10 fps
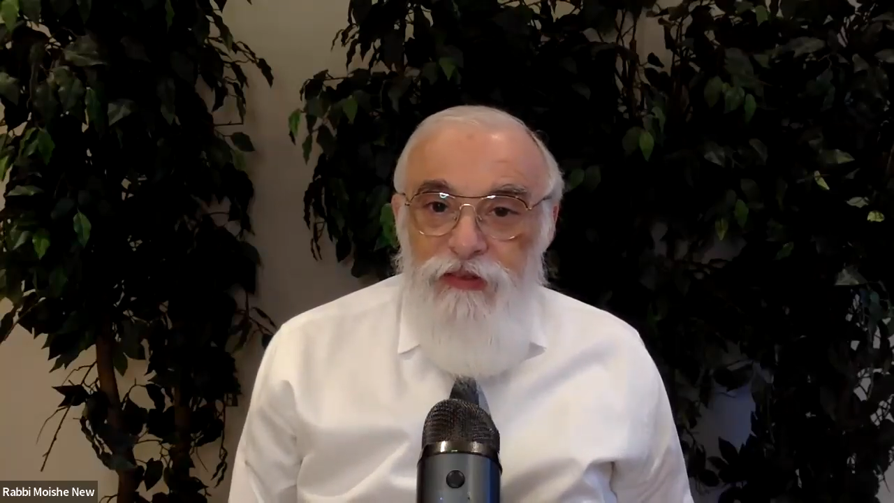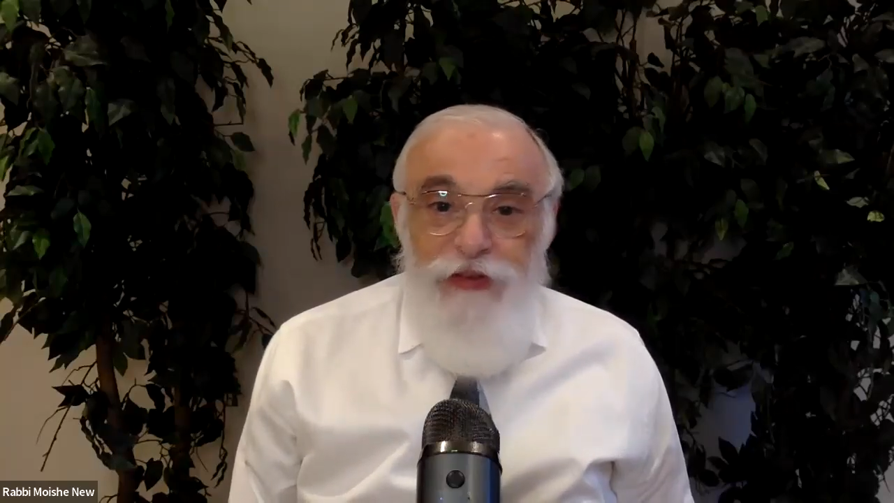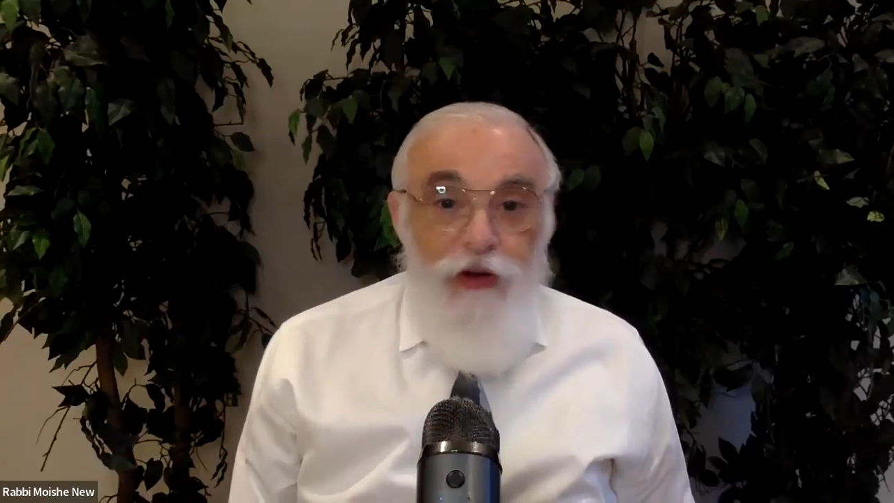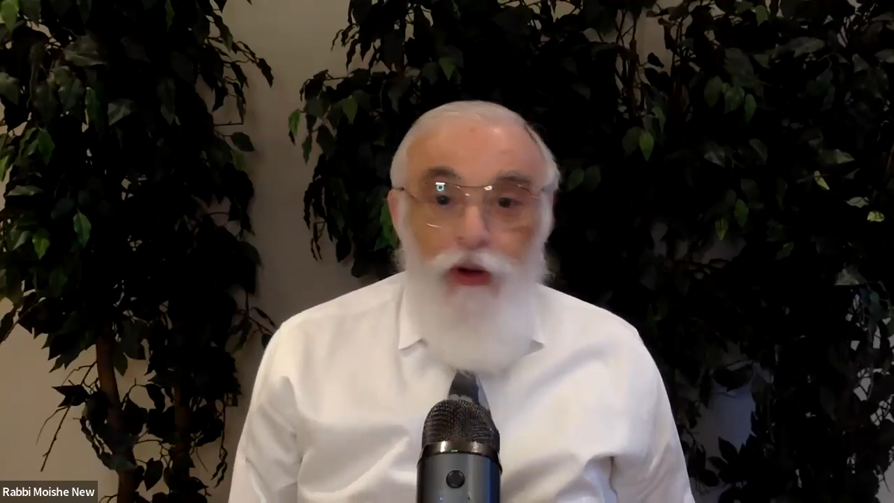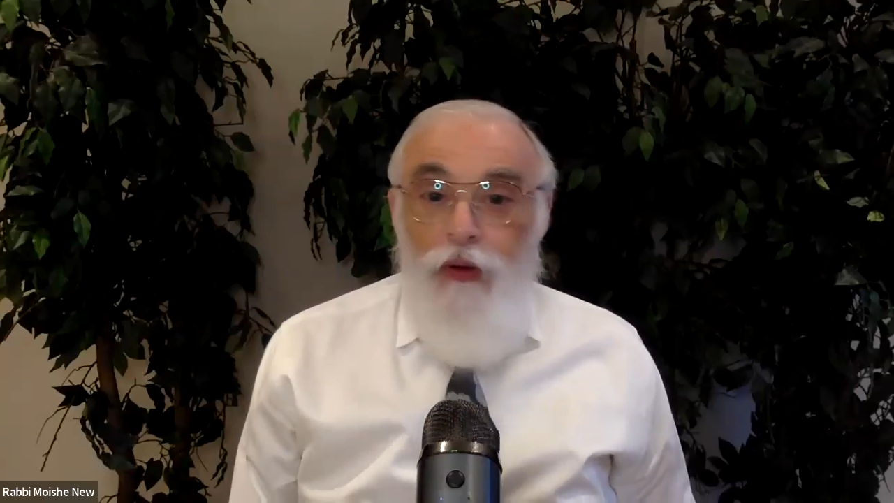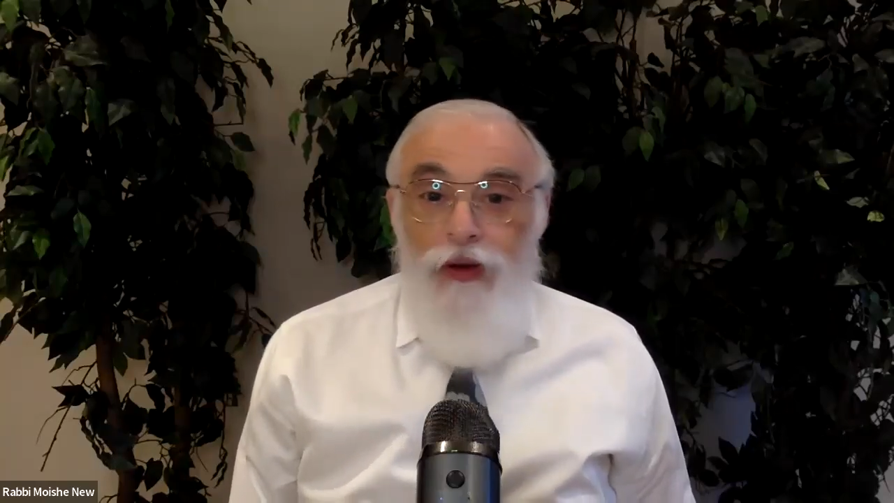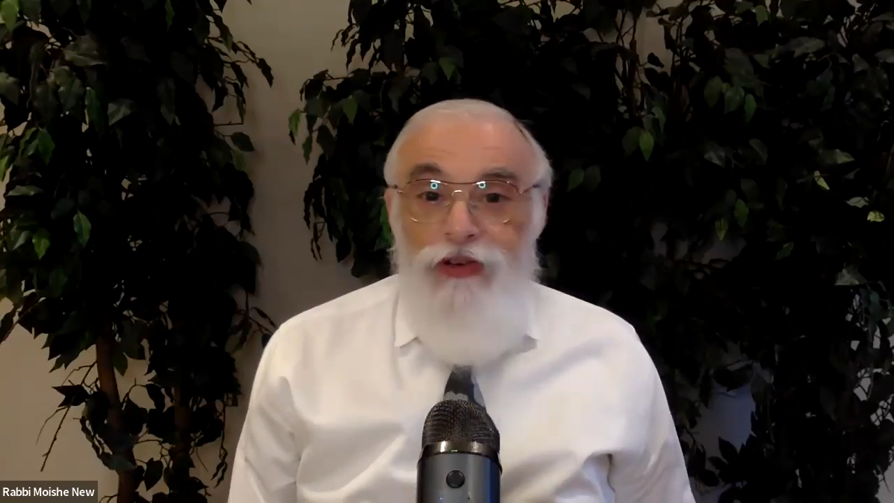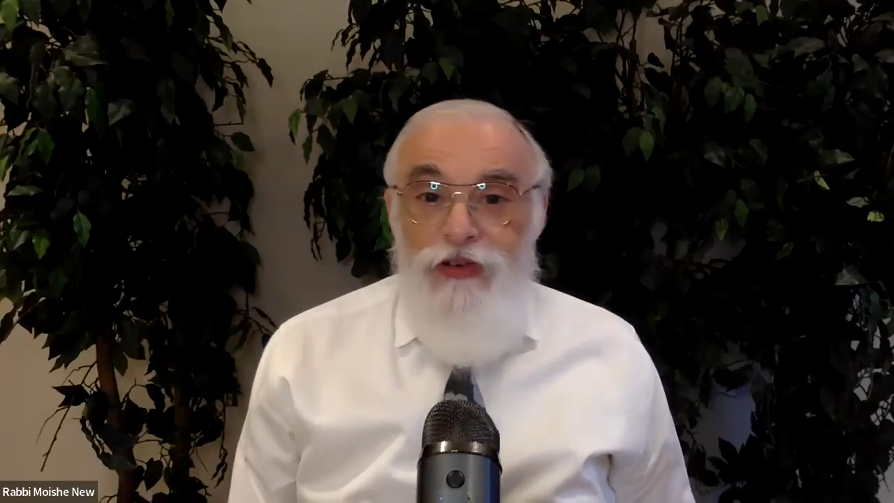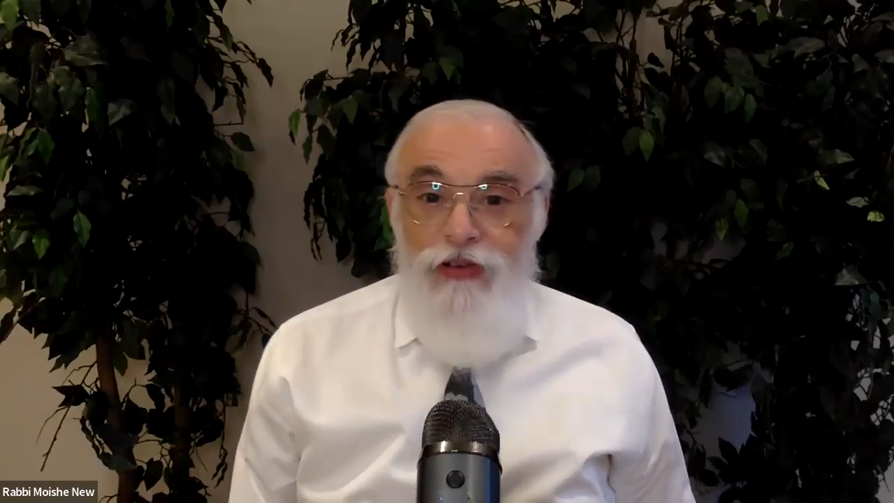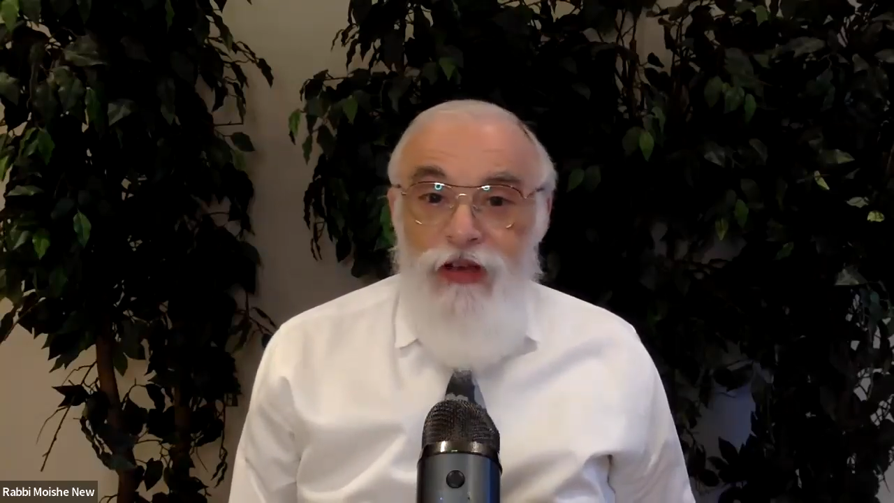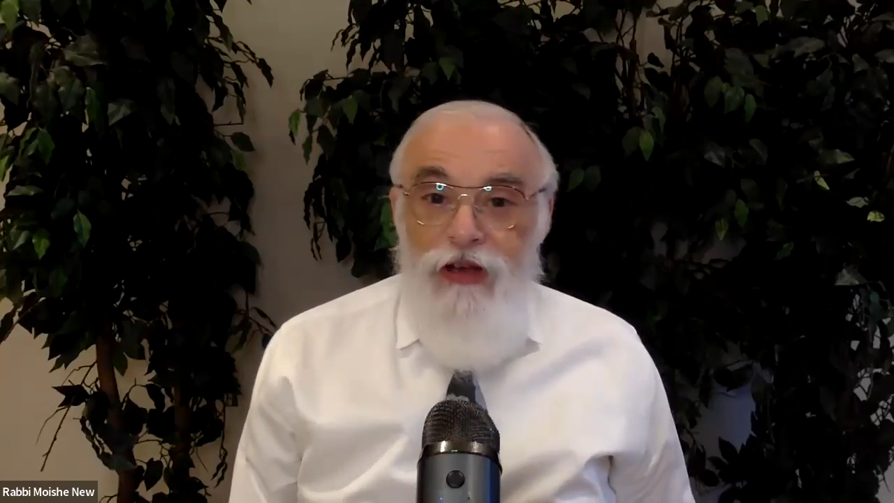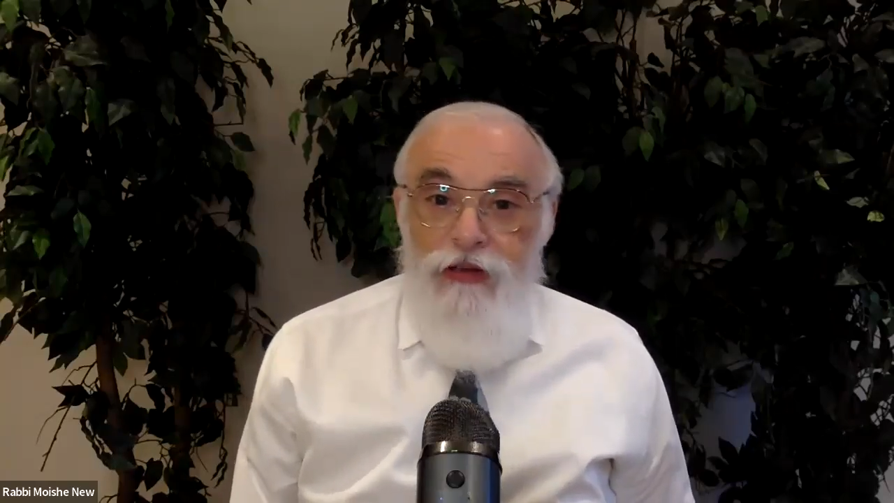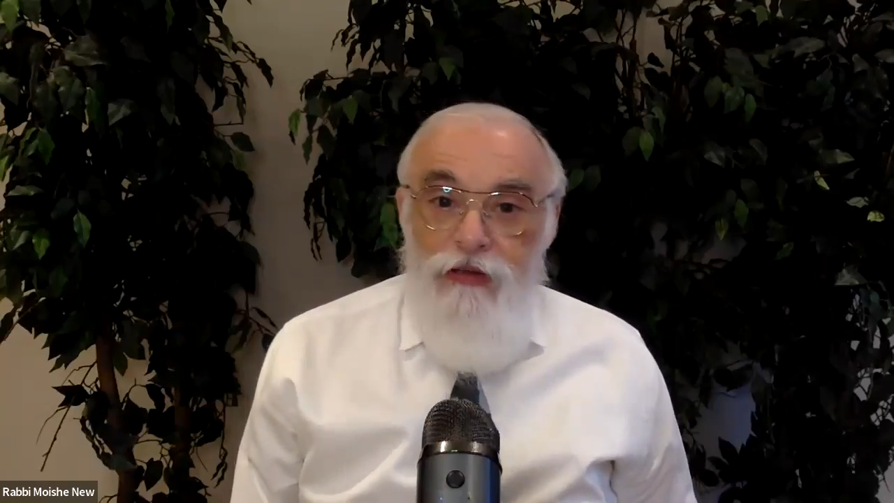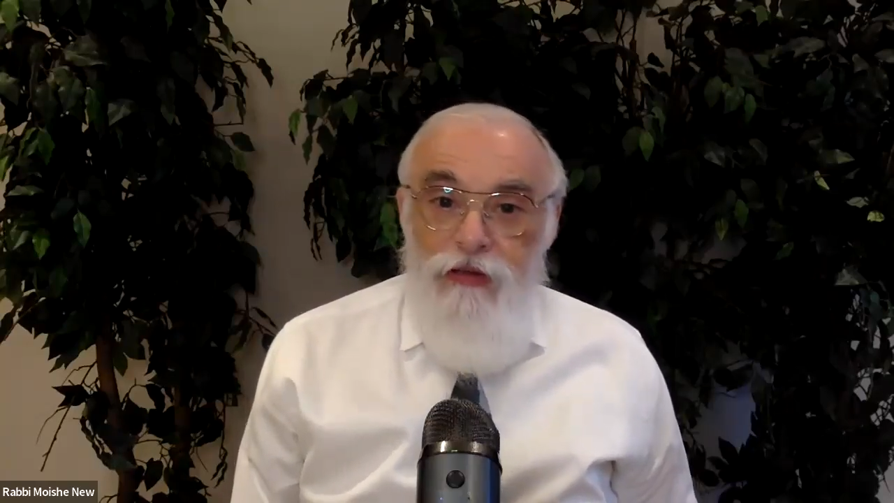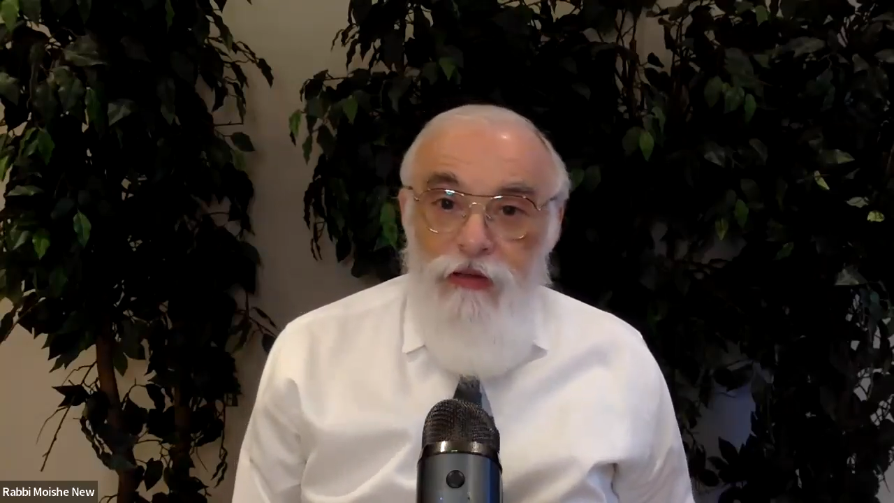No questions
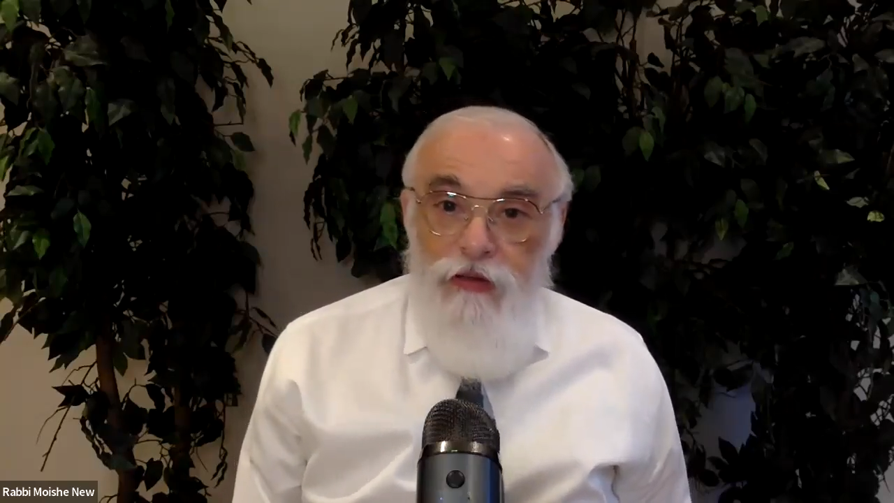asked.